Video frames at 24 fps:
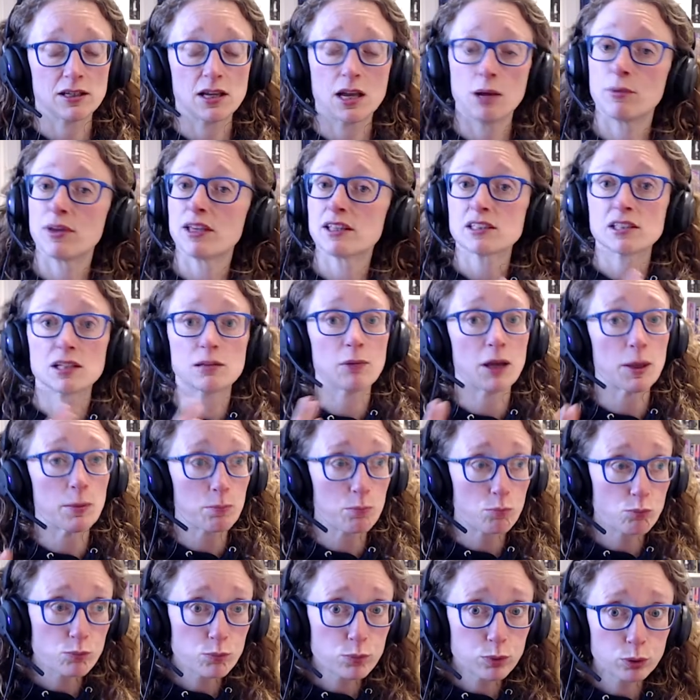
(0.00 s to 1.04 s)
And we had to like
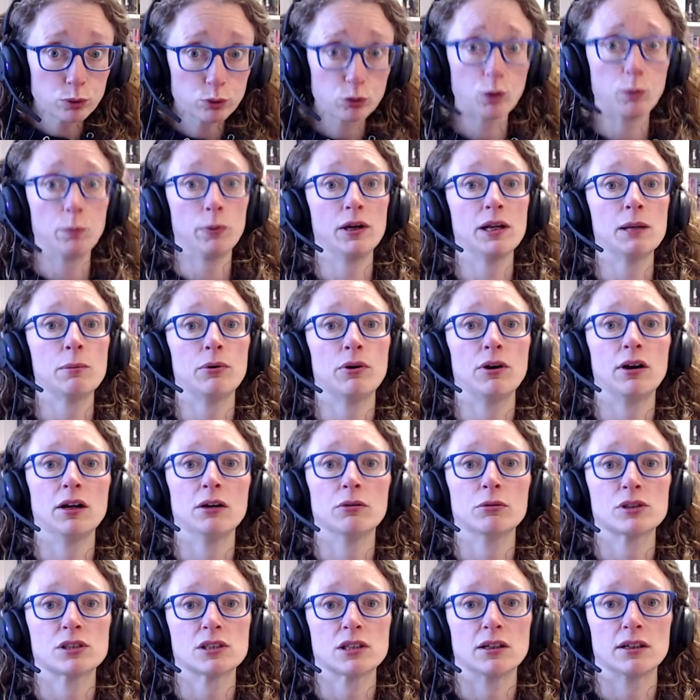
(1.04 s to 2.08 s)
properly
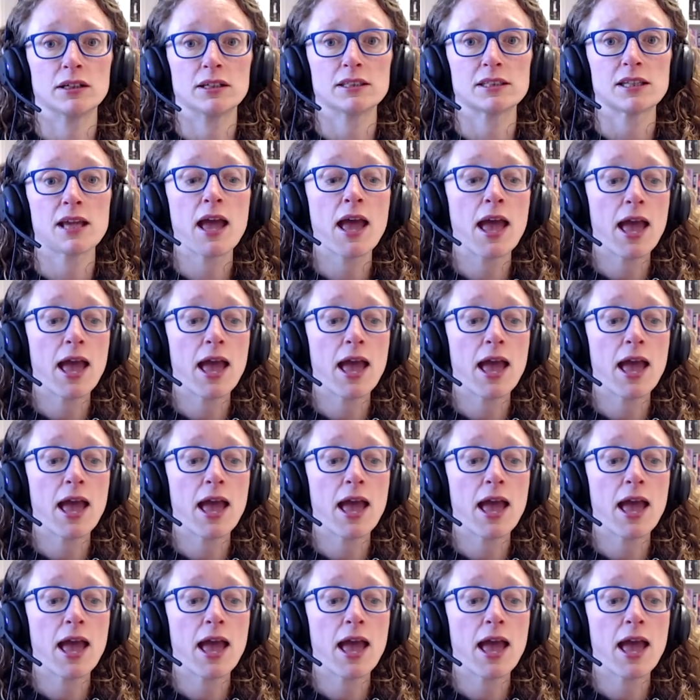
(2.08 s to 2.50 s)
prioritize.